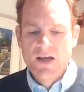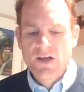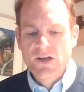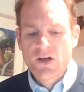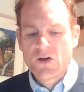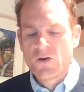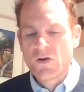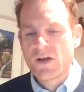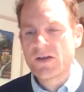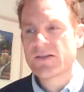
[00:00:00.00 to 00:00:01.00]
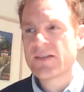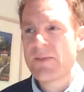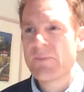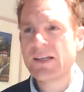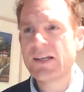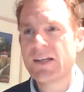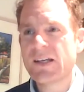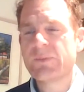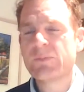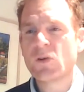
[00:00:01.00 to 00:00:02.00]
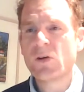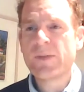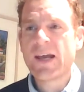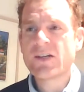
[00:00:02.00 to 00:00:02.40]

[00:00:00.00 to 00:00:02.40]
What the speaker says: So does that mean getting an employment